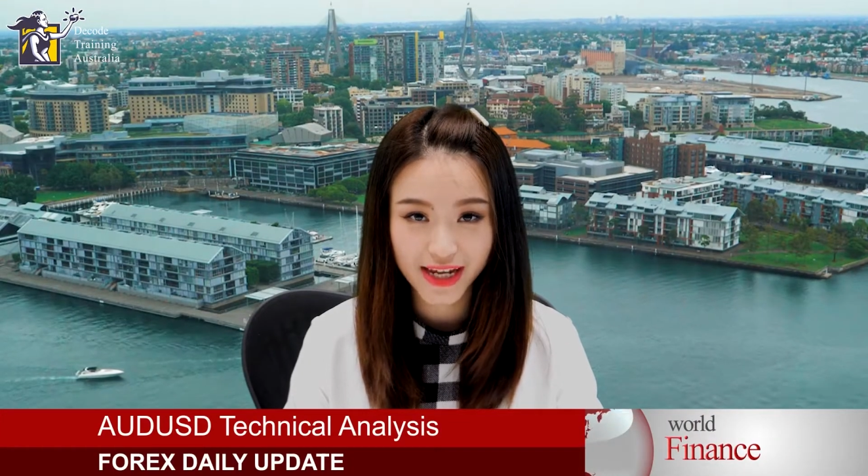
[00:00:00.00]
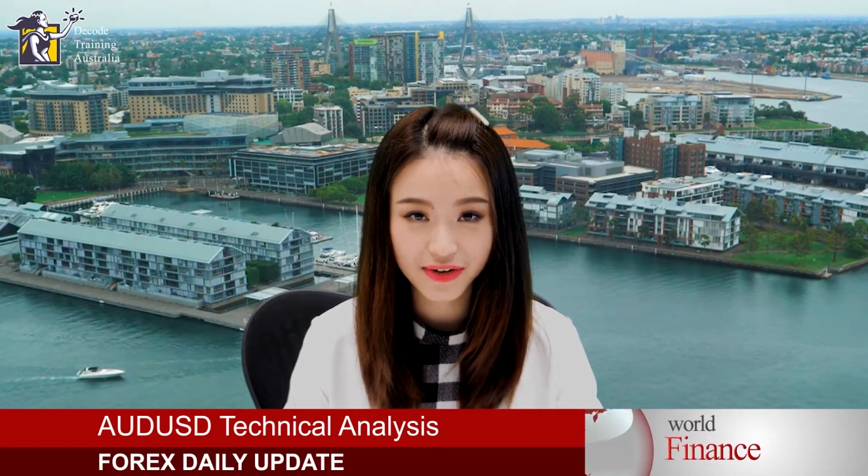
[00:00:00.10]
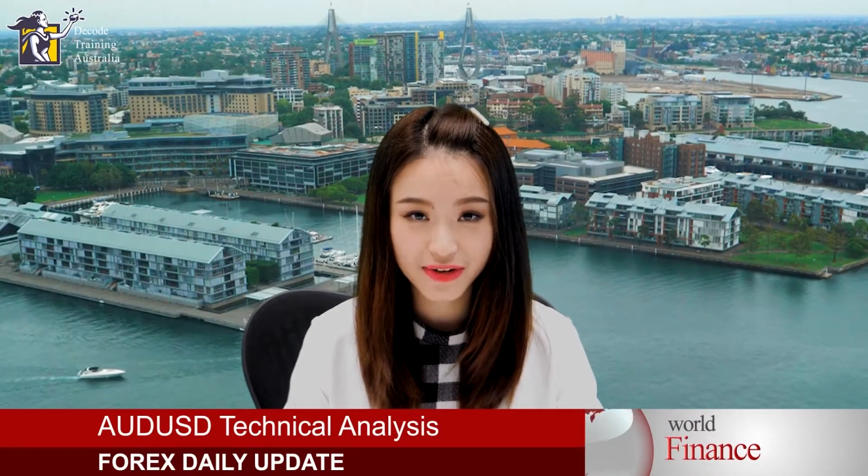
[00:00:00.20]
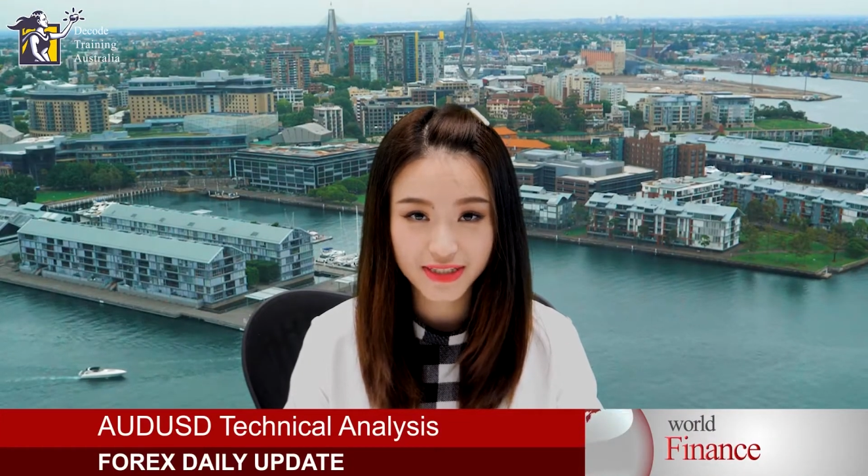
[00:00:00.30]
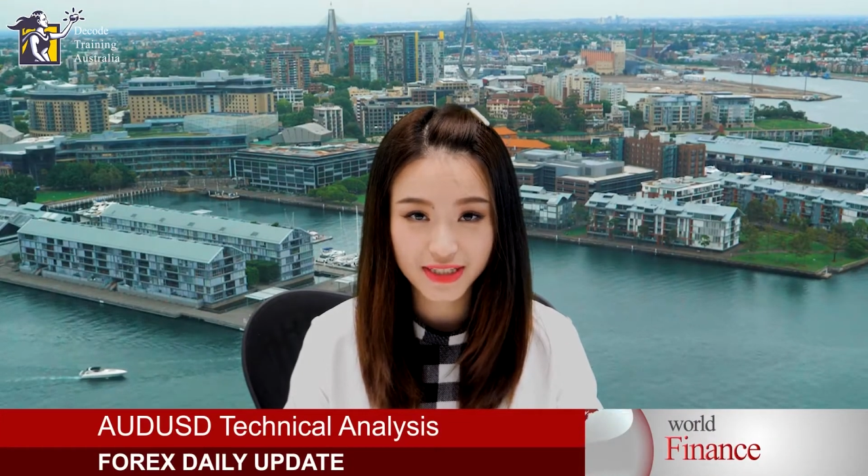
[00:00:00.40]

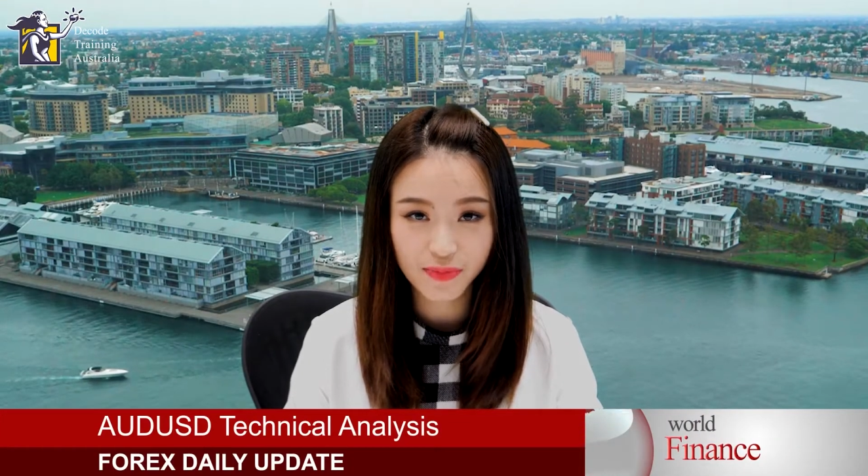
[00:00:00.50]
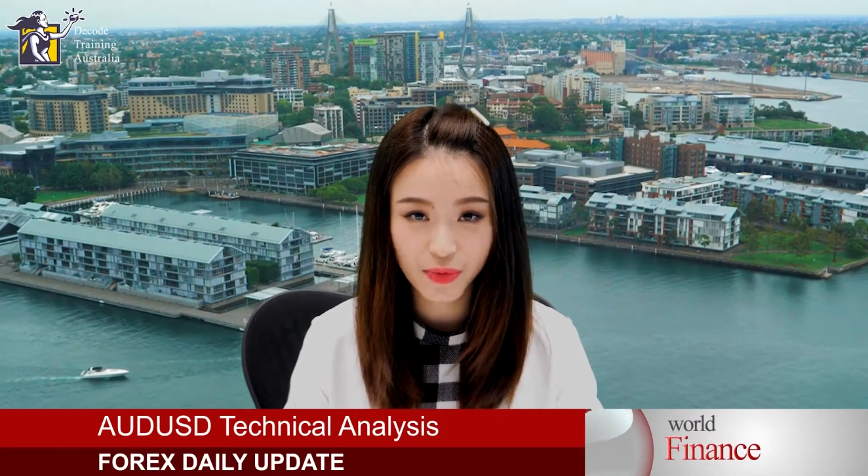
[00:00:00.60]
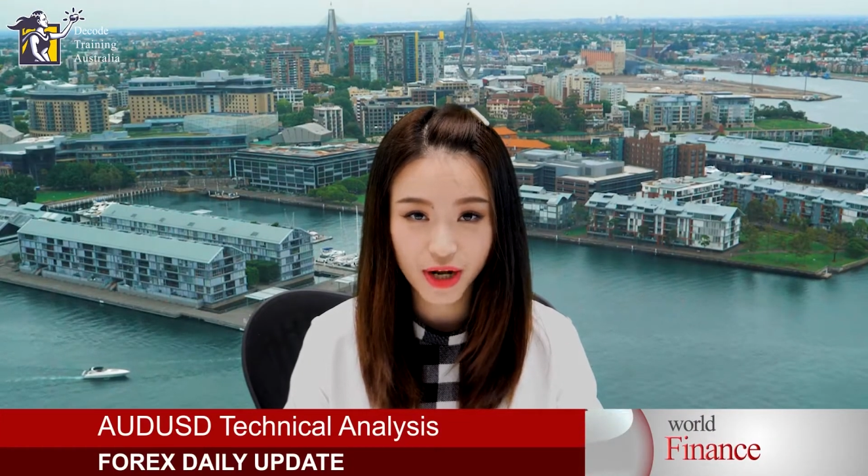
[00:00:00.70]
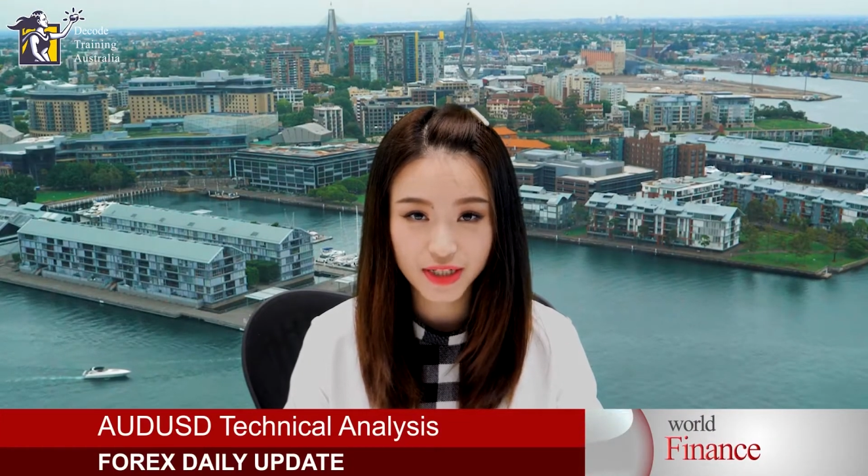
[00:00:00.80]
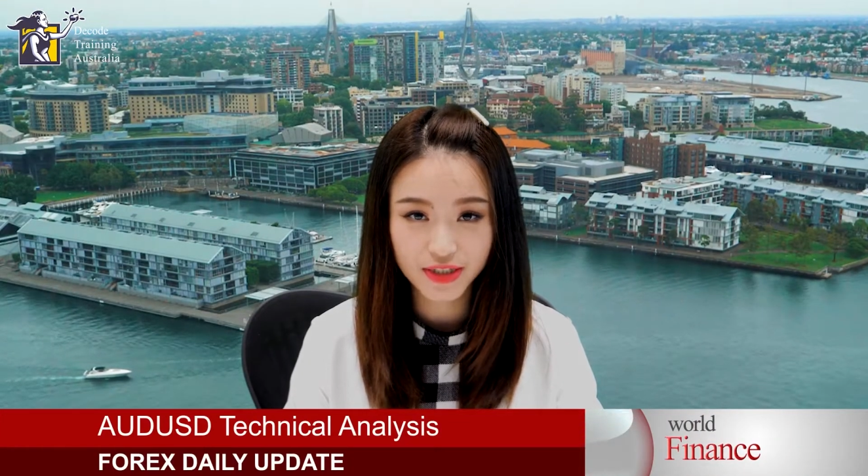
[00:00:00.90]
increasing the
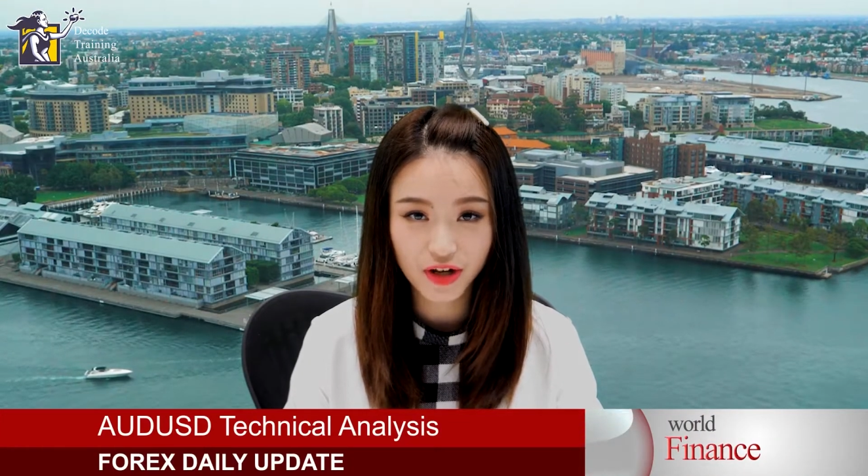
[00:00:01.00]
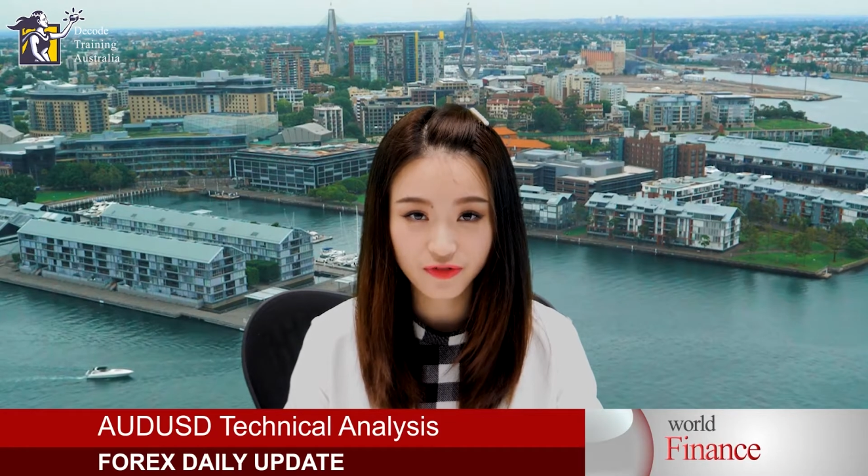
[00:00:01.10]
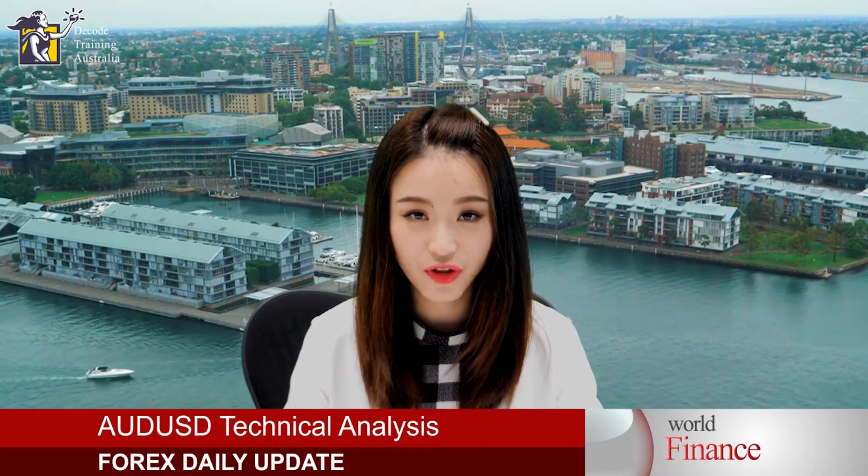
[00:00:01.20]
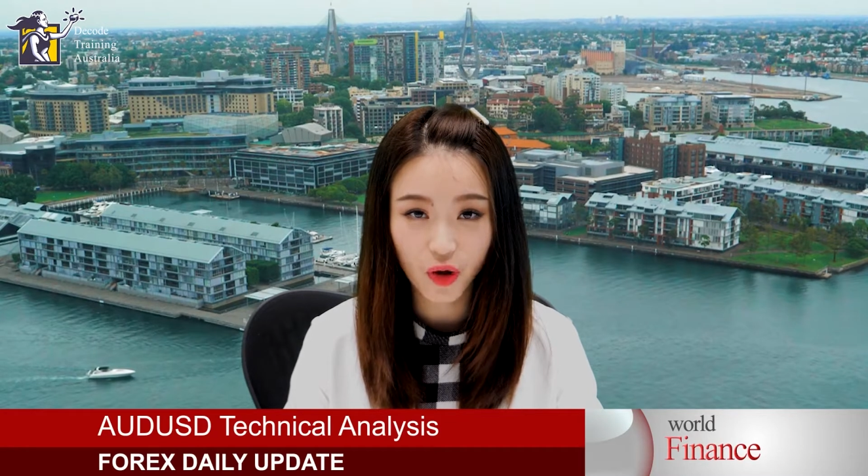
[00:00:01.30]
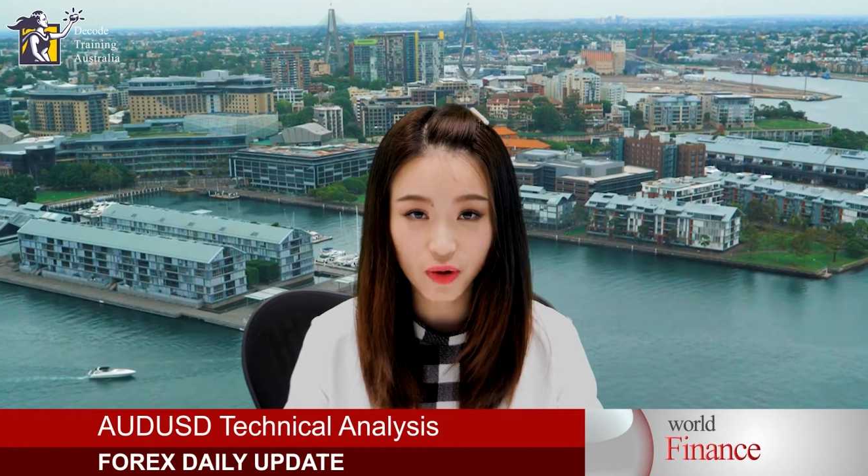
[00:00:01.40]
price
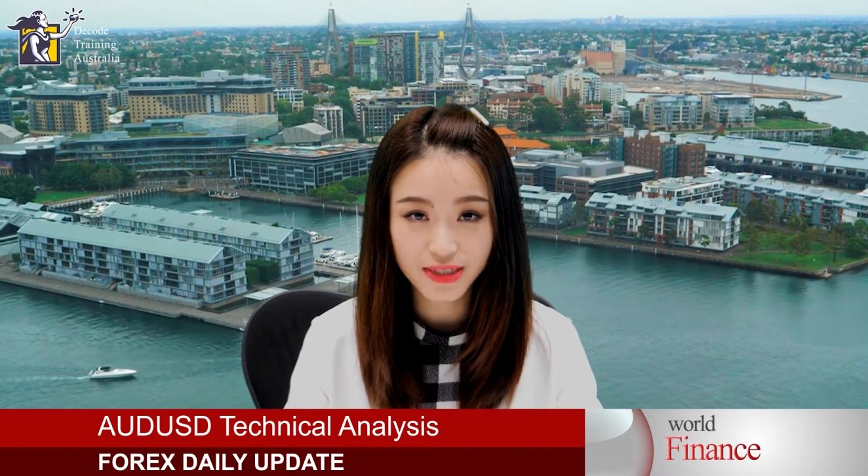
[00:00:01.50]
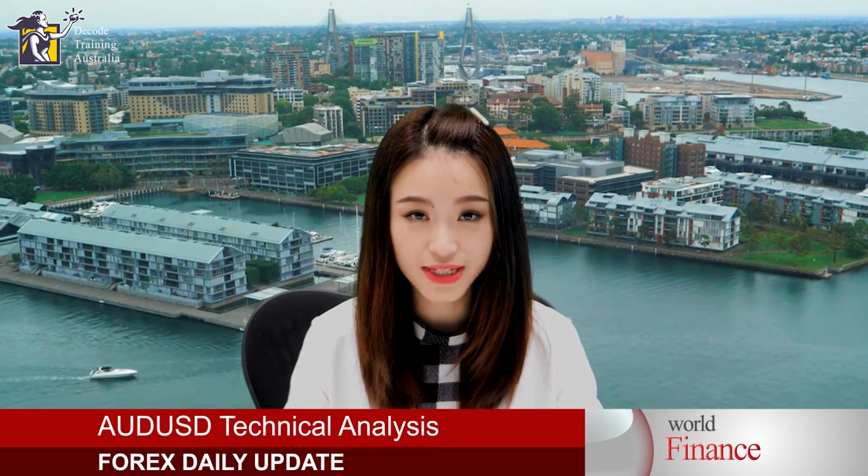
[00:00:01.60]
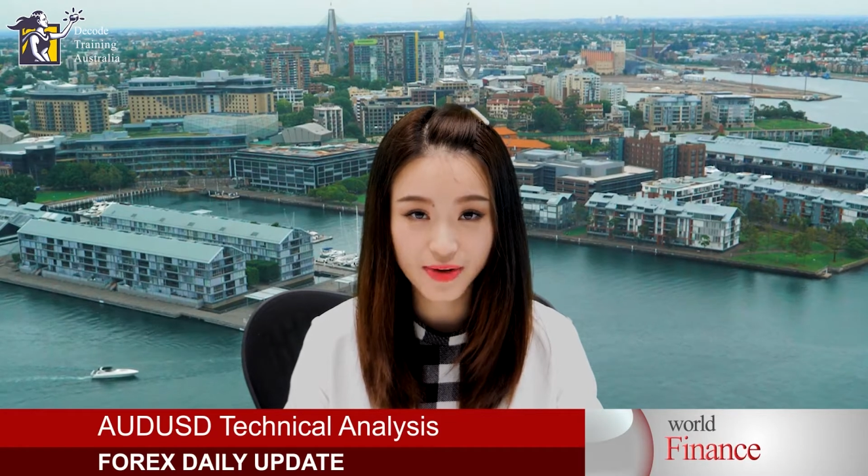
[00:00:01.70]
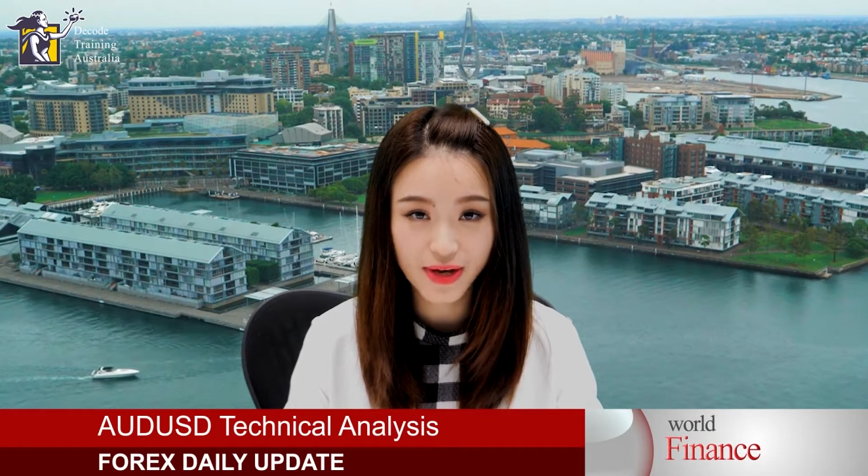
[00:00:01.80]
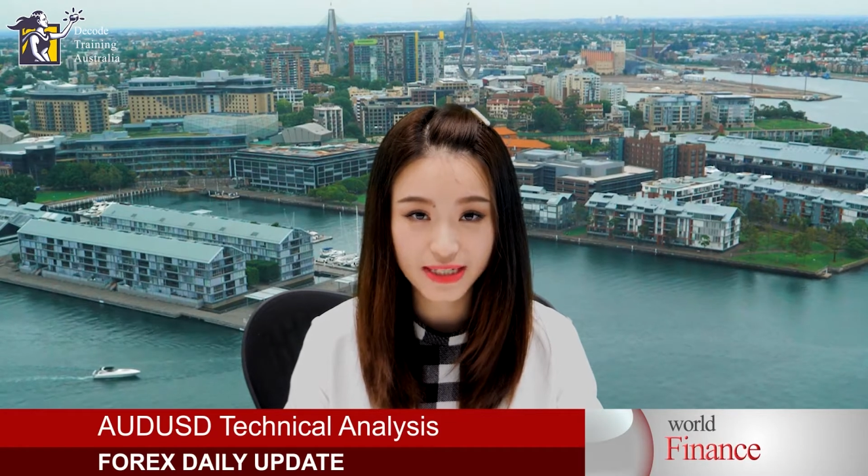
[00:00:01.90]
of the
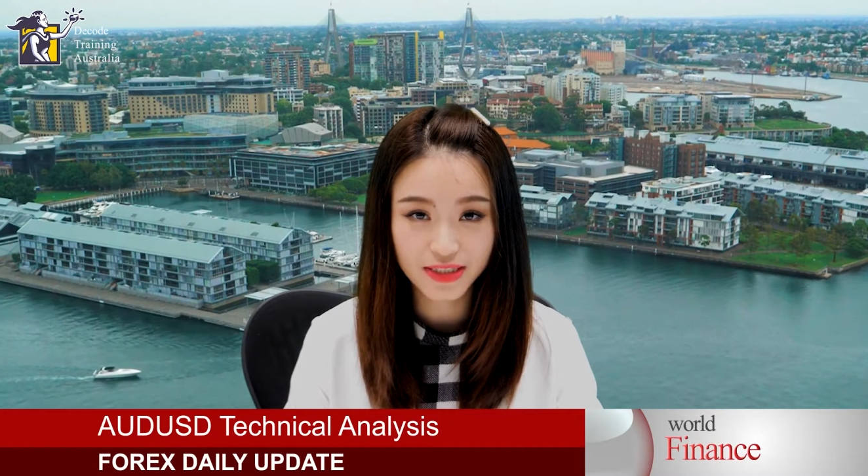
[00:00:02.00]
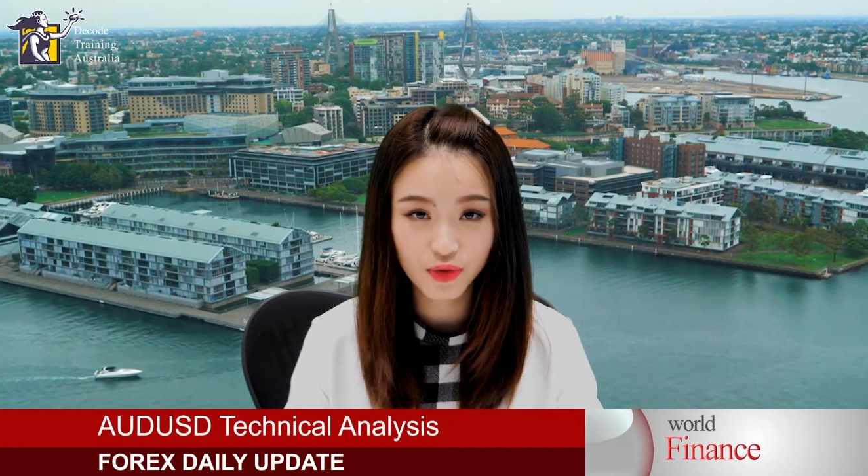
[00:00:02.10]
Aussie-US